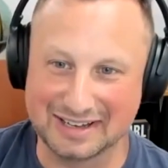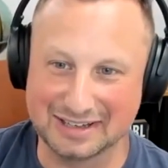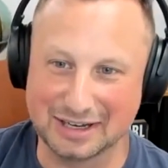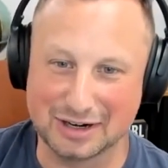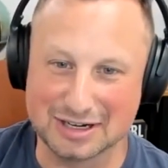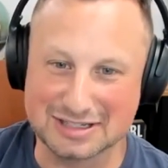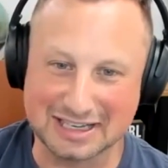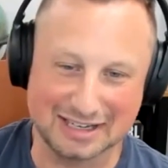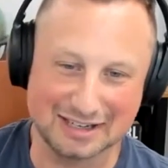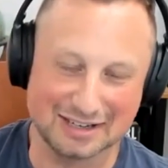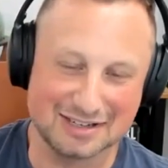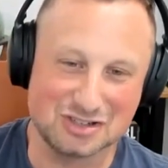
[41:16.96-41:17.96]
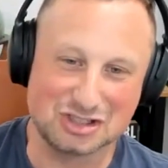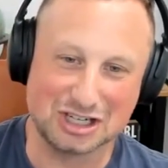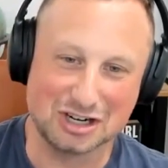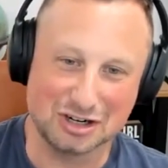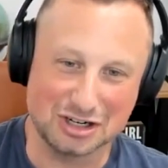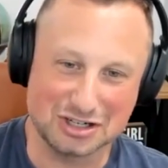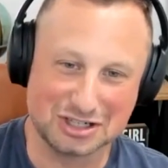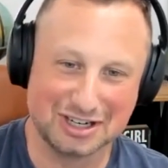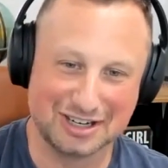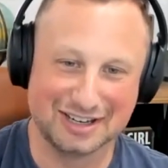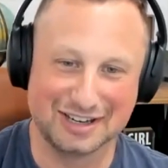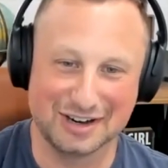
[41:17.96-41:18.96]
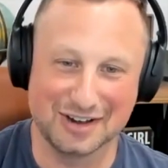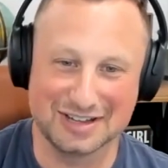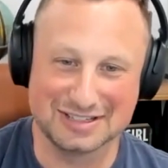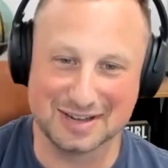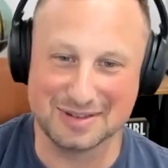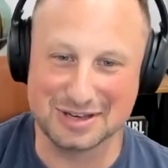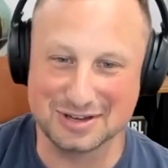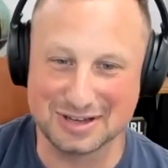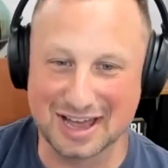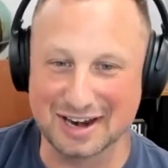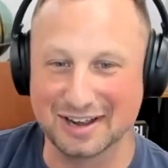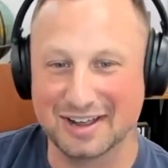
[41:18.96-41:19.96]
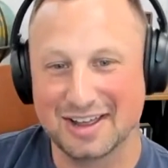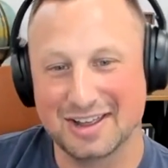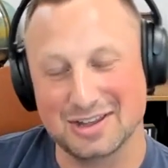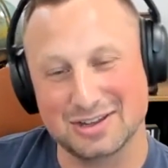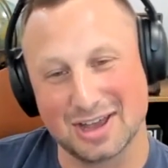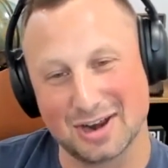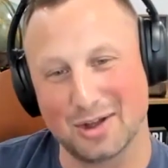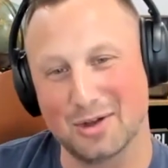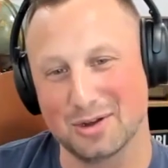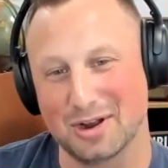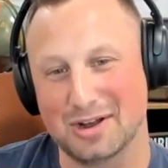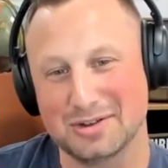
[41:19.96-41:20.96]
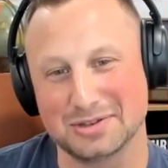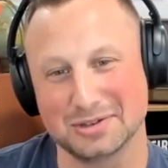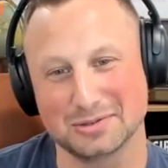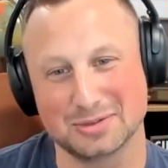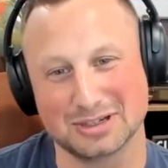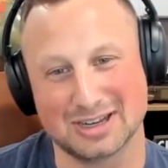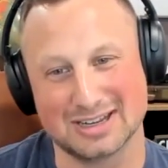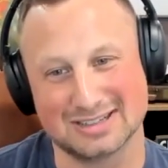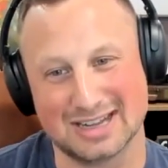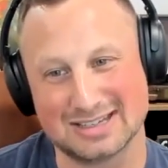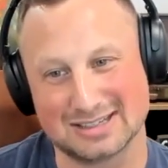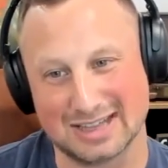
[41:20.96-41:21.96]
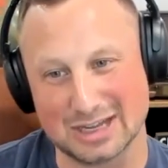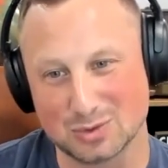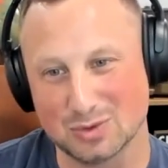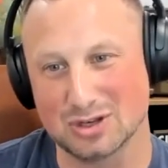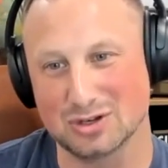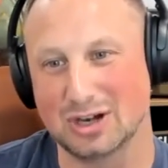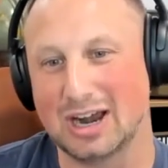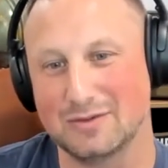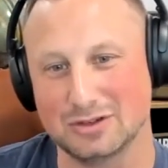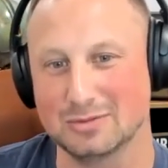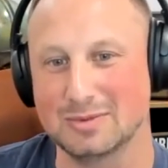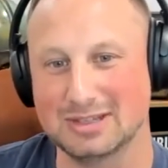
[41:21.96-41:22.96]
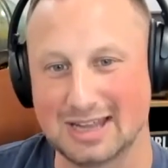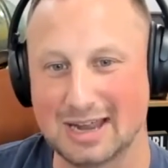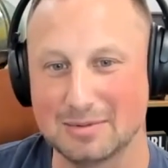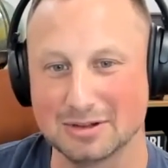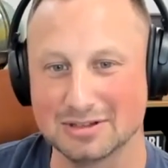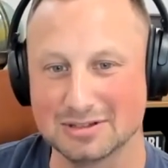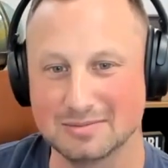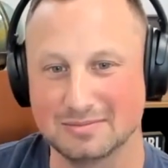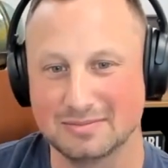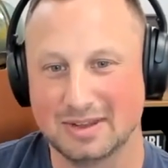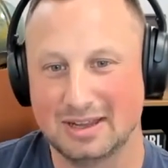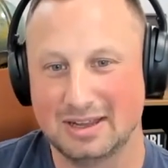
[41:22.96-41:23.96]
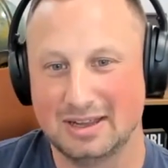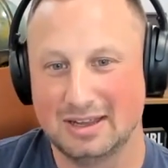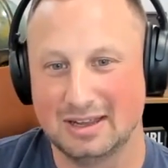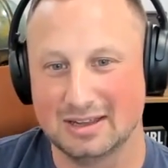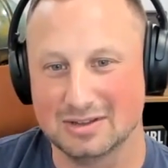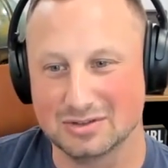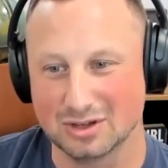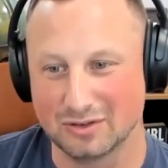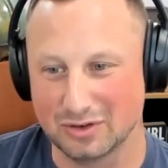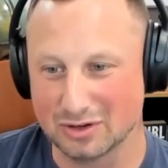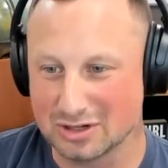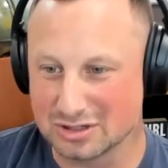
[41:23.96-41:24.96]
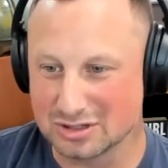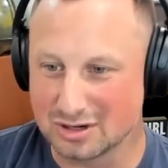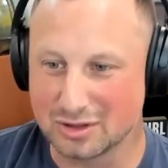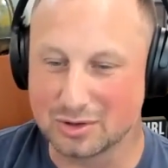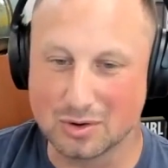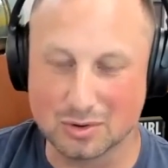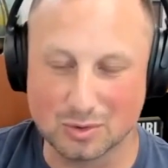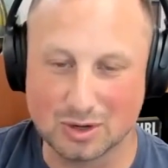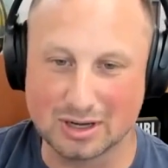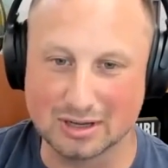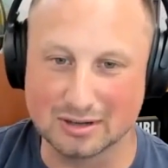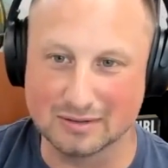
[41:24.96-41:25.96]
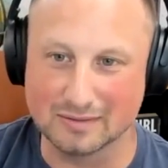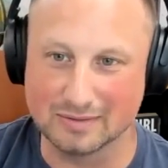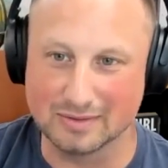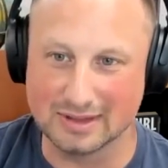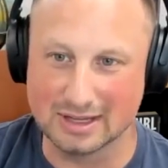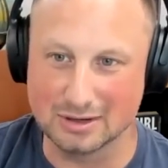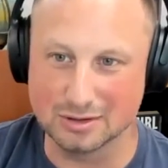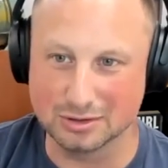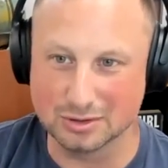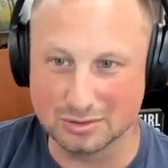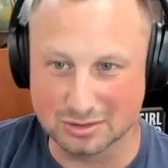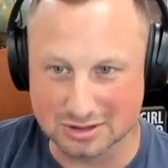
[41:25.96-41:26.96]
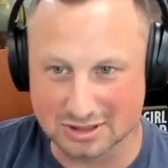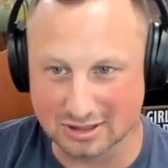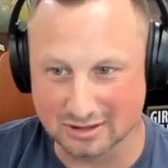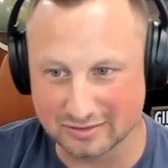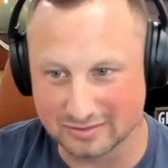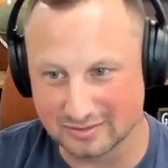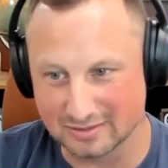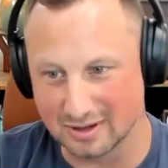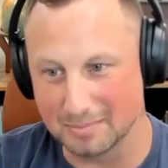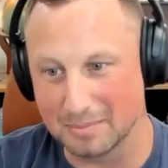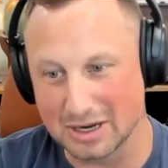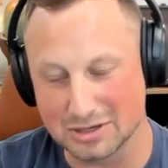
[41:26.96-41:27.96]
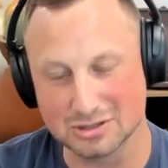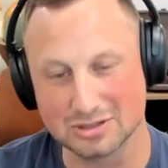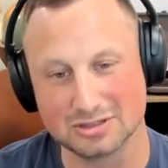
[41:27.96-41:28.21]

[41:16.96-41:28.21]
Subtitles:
dare I say, cherish. Something you gotta hold on to because that's what drives your metabolism. So if you're just going to throw it away, then you're doing yourself a major